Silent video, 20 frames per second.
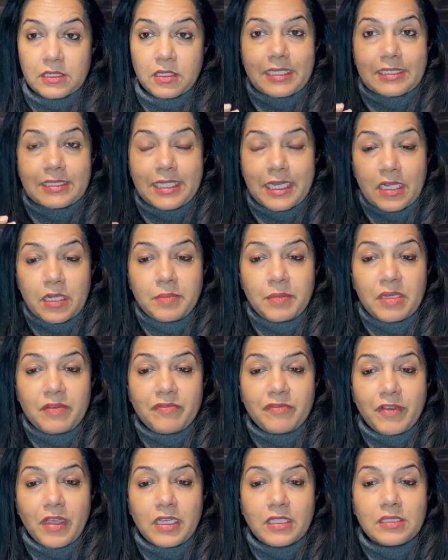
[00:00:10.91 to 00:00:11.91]
Settlement
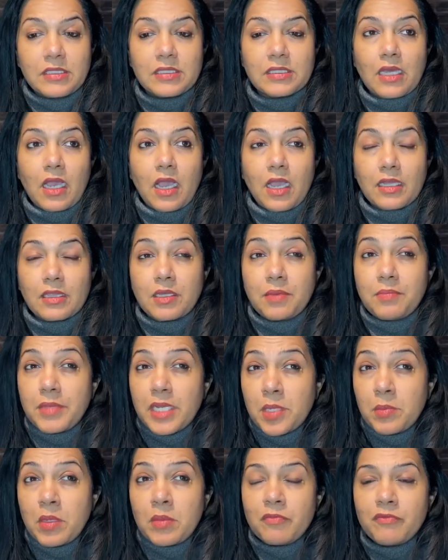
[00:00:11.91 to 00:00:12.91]
funds are the
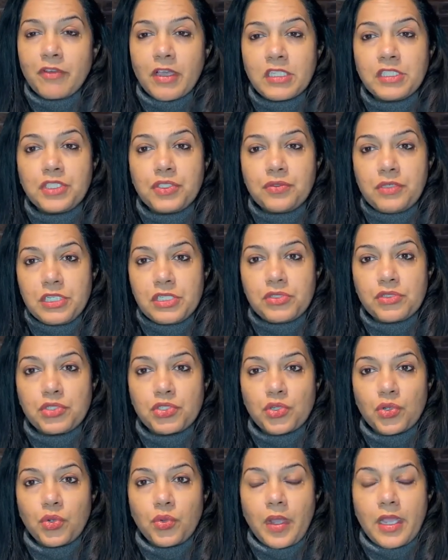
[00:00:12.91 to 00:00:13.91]
minimum funds you need to
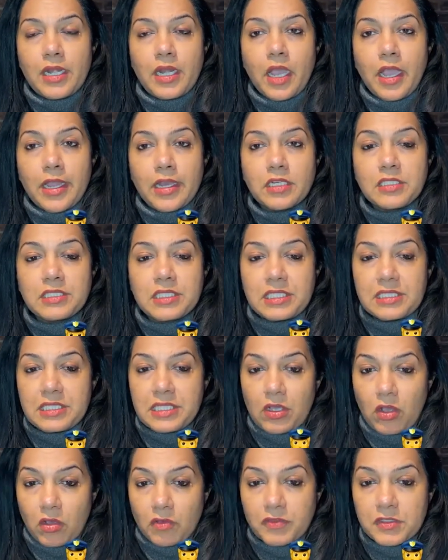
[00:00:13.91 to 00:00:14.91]
show an IRCC
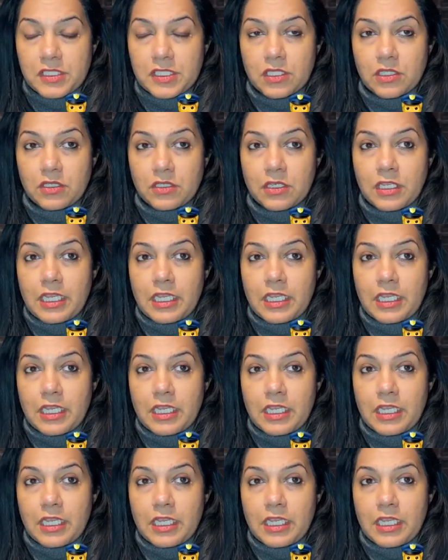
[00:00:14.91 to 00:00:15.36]
officer